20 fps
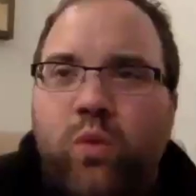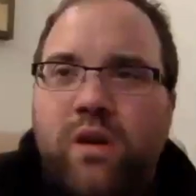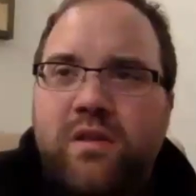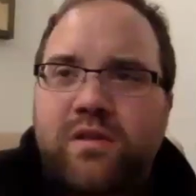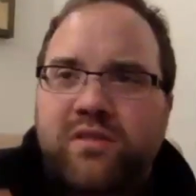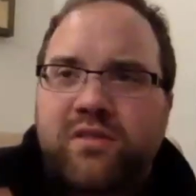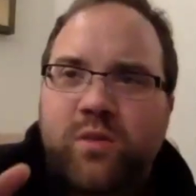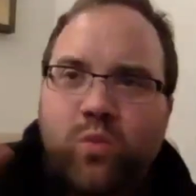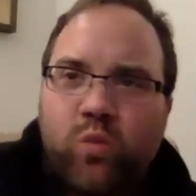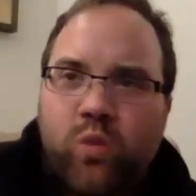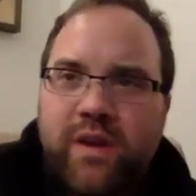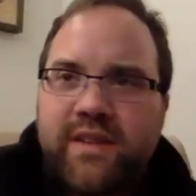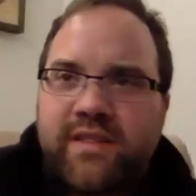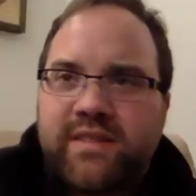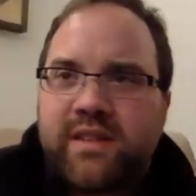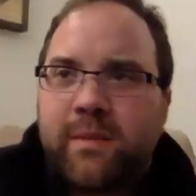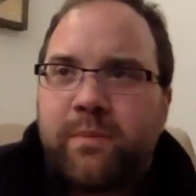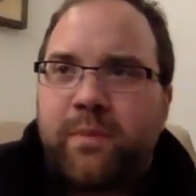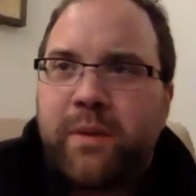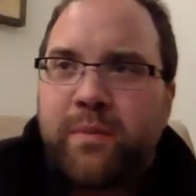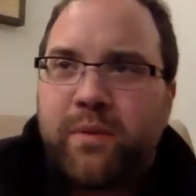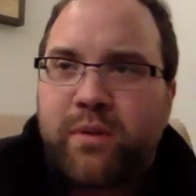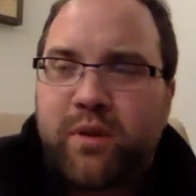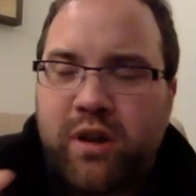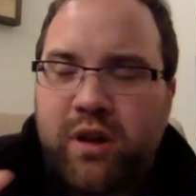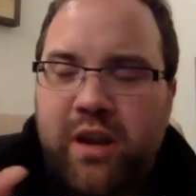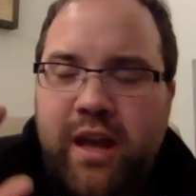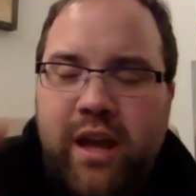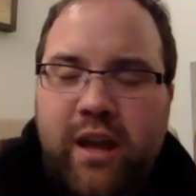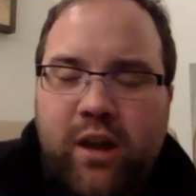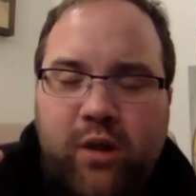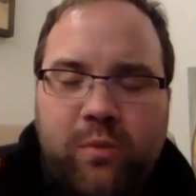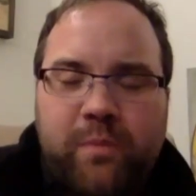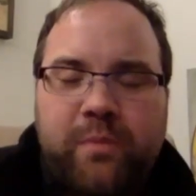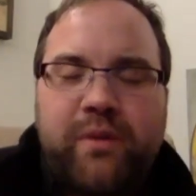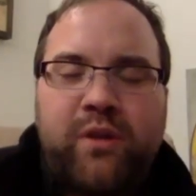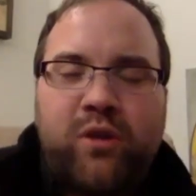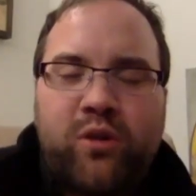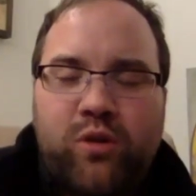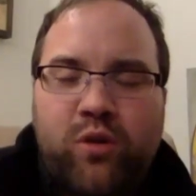what are some ways that people could
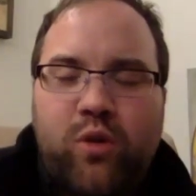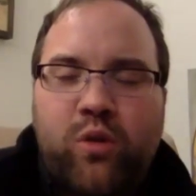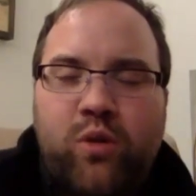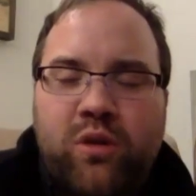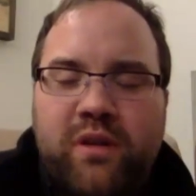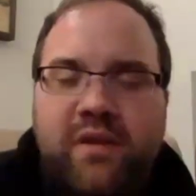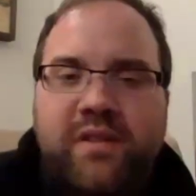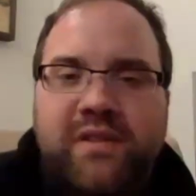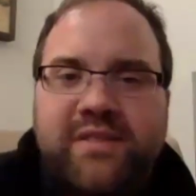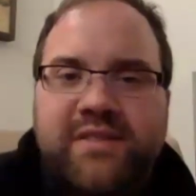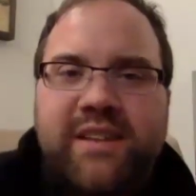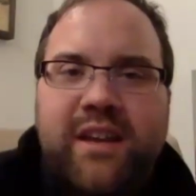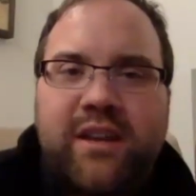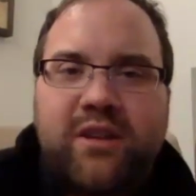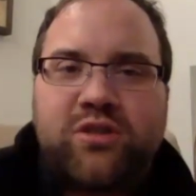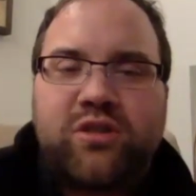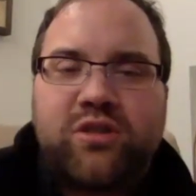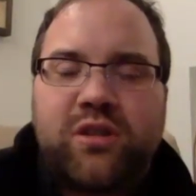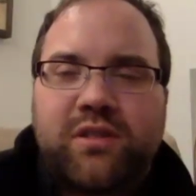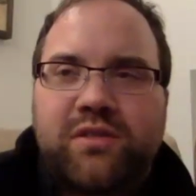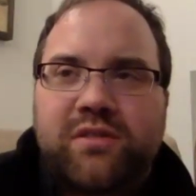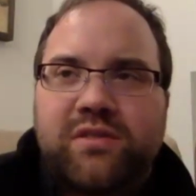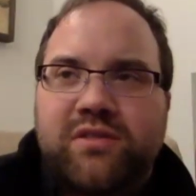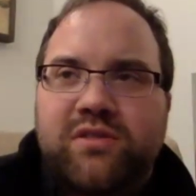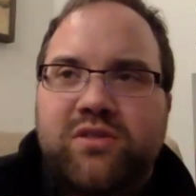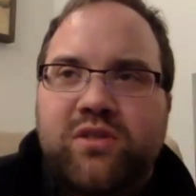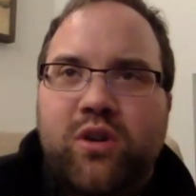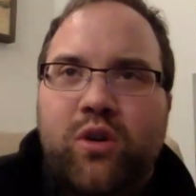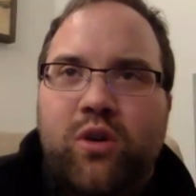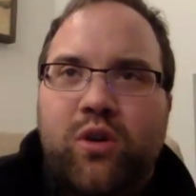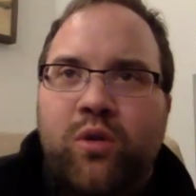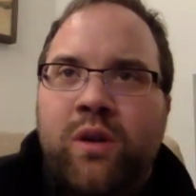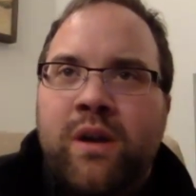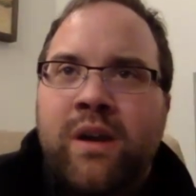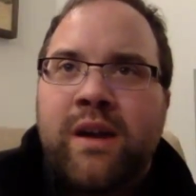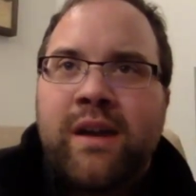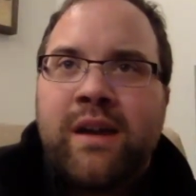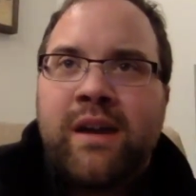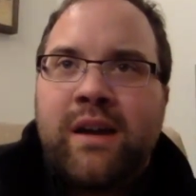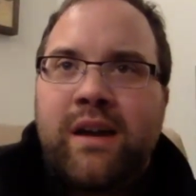help your organization? So,
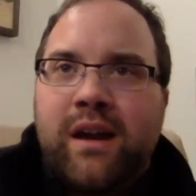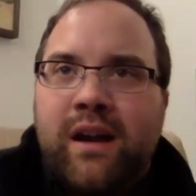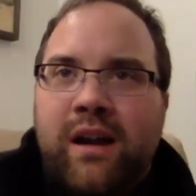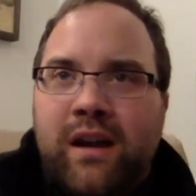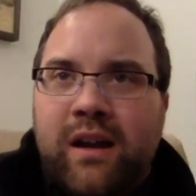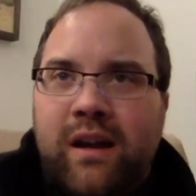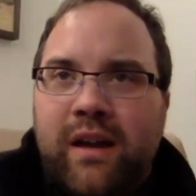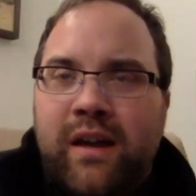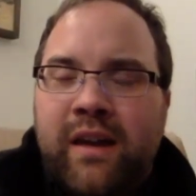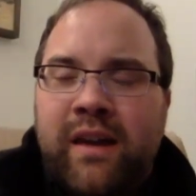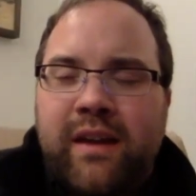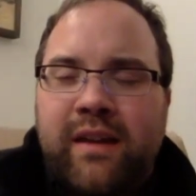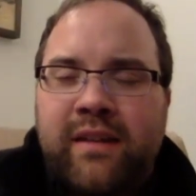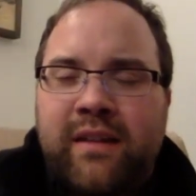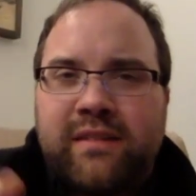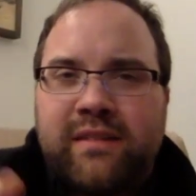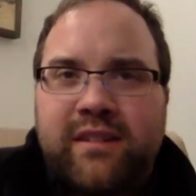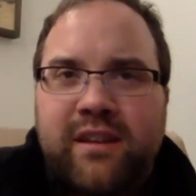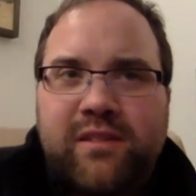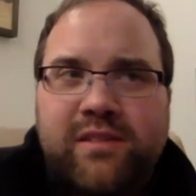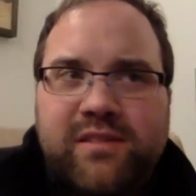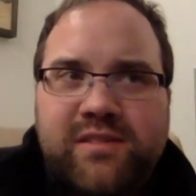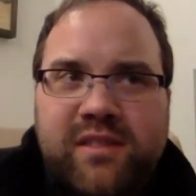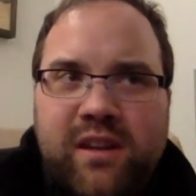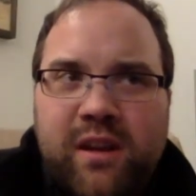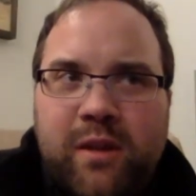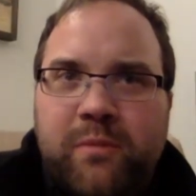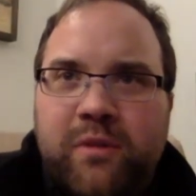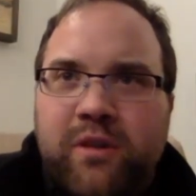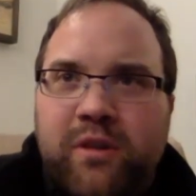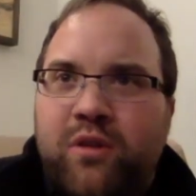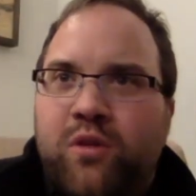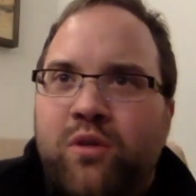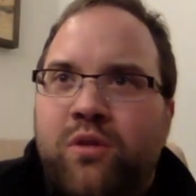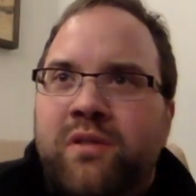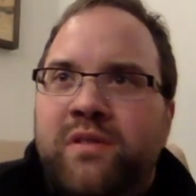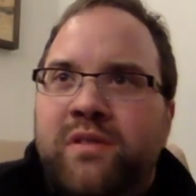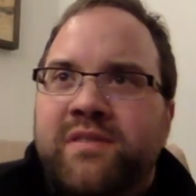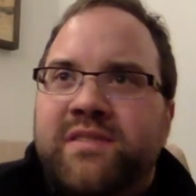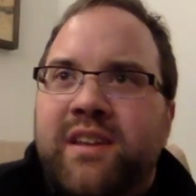uh, and tell us the name of your
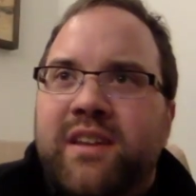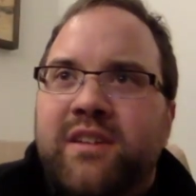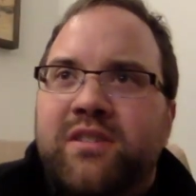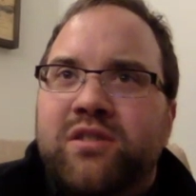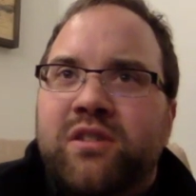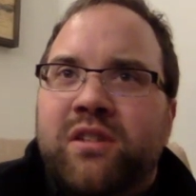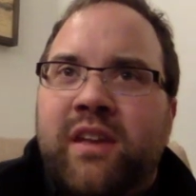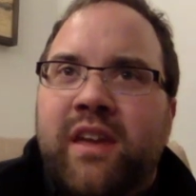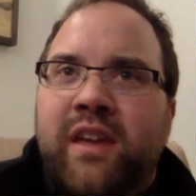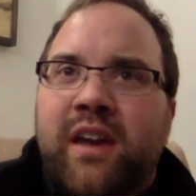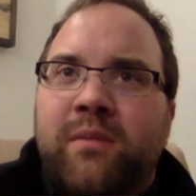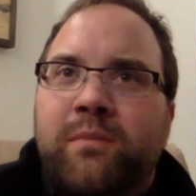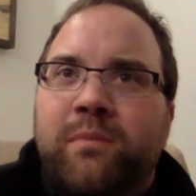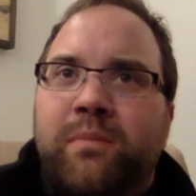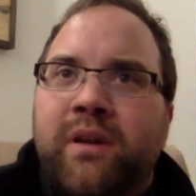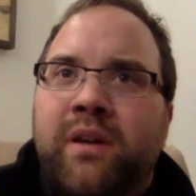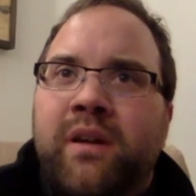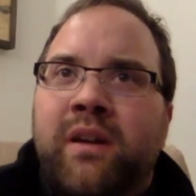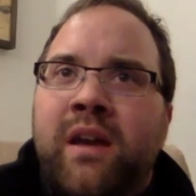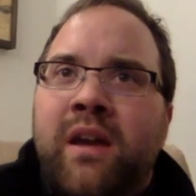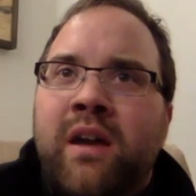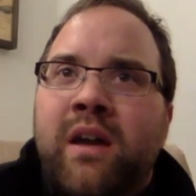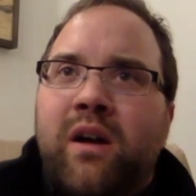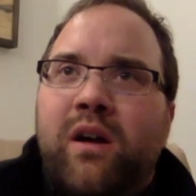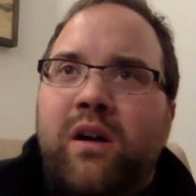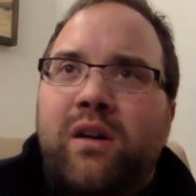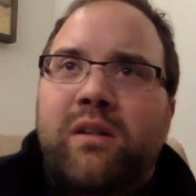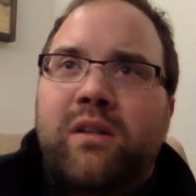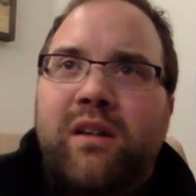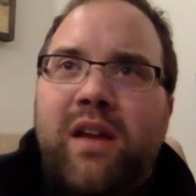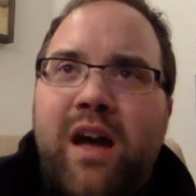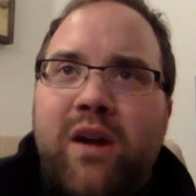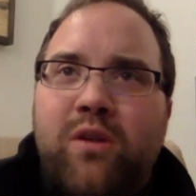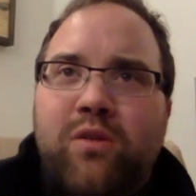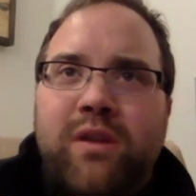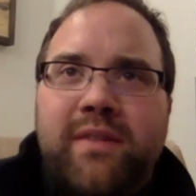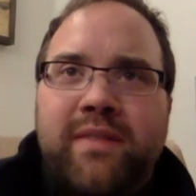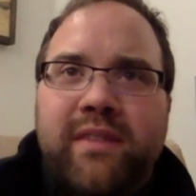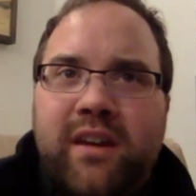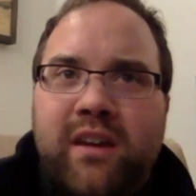organization again, but uh, how
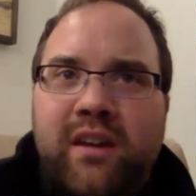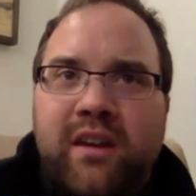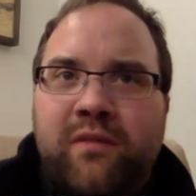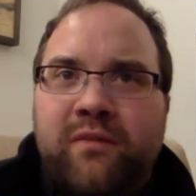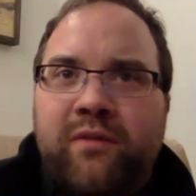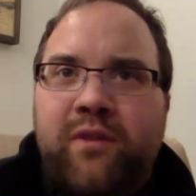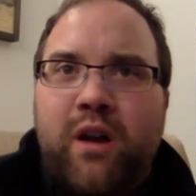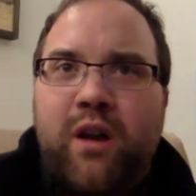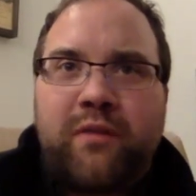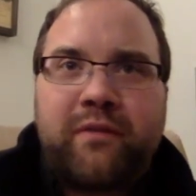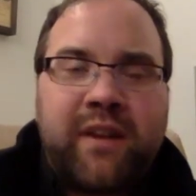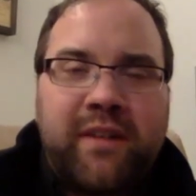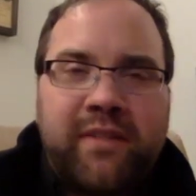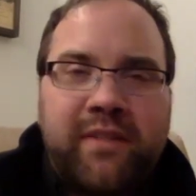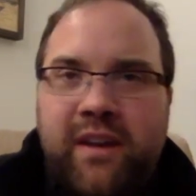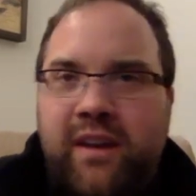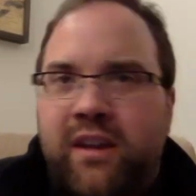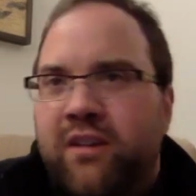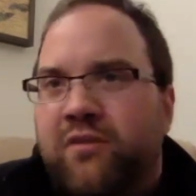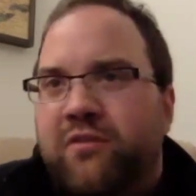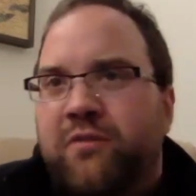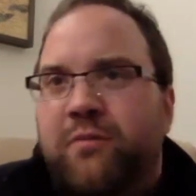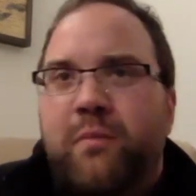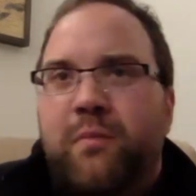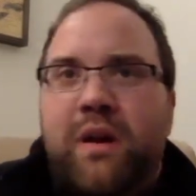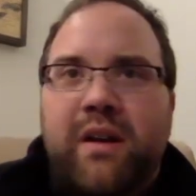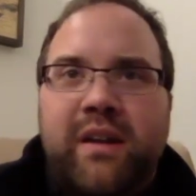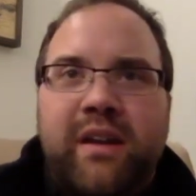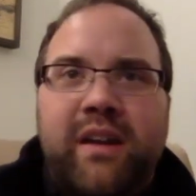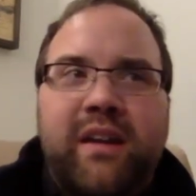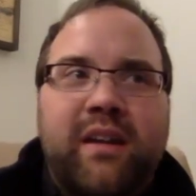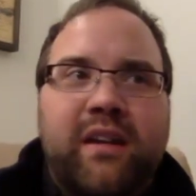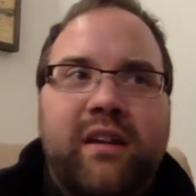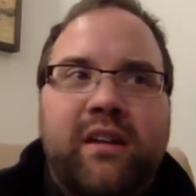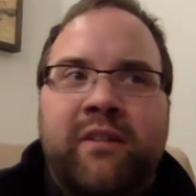can they get involved? Can they give money?